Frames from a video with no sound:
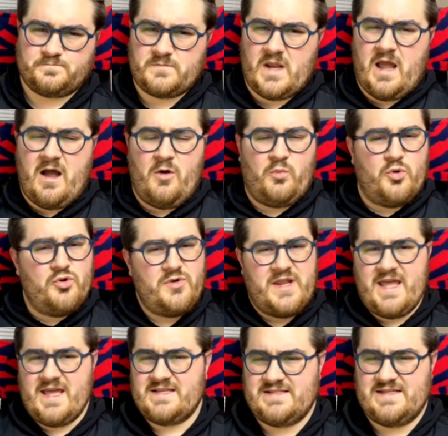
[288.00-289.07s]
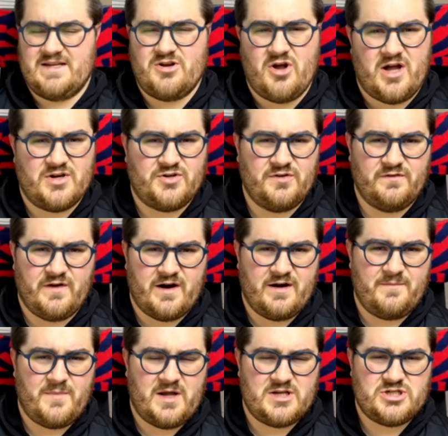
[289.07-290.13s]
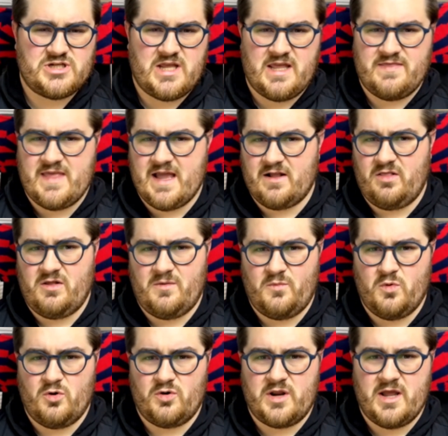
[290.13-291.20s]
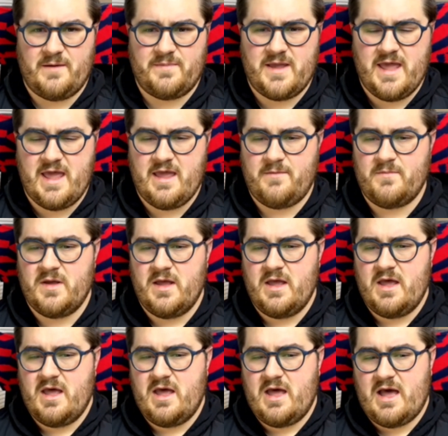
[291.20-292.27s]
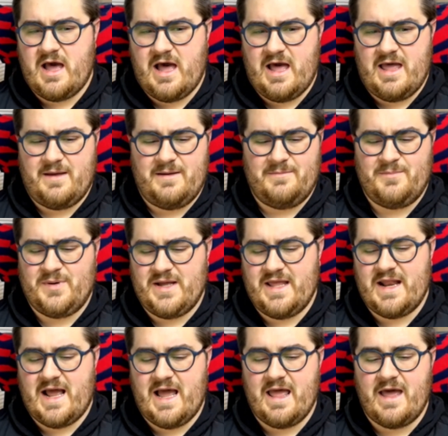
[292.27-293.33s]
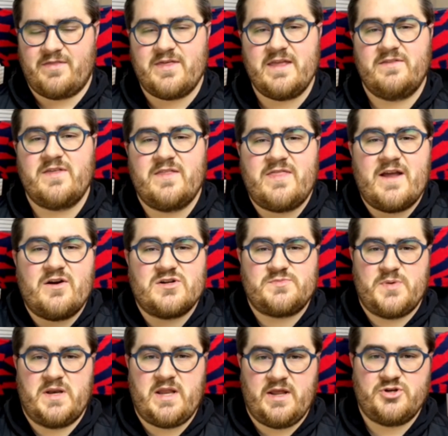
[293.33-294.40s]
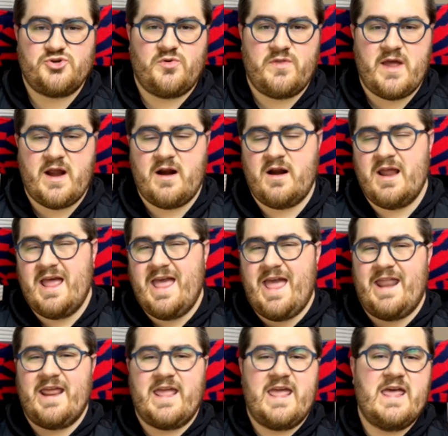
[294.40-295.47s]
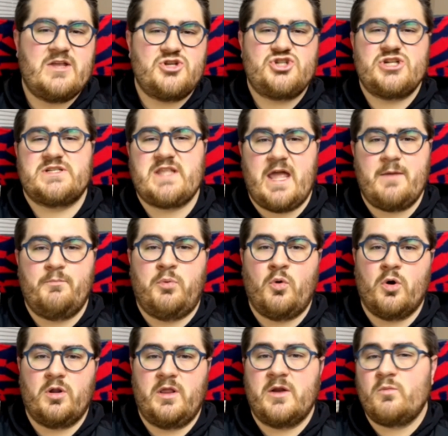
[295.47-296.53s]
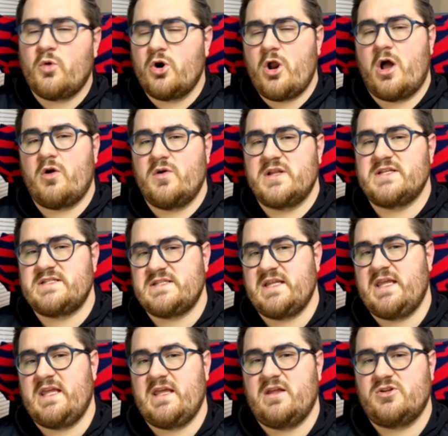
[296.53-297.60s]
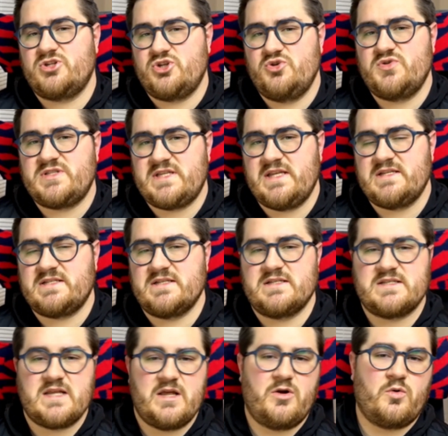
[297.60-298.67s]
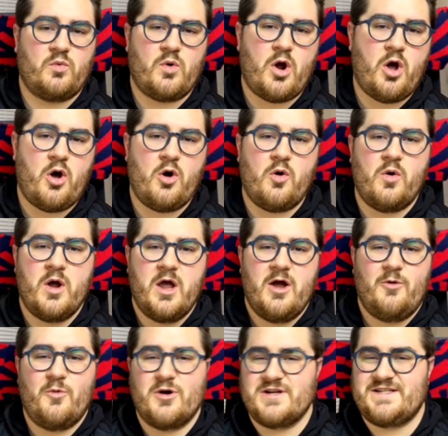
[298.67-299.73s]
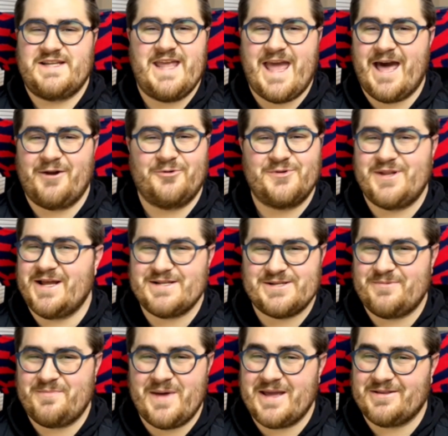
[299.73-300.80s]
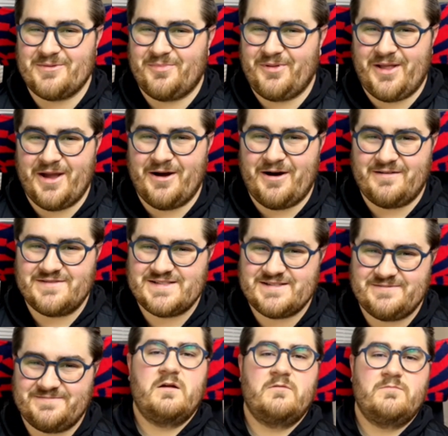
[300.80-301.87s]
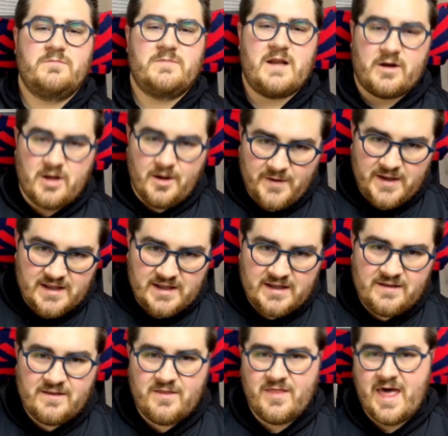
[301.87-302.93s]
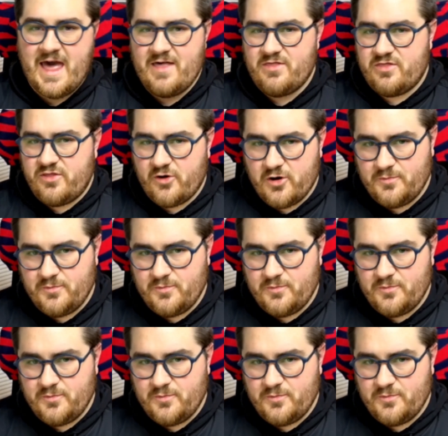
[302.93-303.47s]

Ruud Diaz did not do very much in that Club World Cup game. But I think that there's potential there. And again, just like Portland, we're not going to see 2 seasons in a row where Seattle doesn't make the playoffs. Now, coming in that third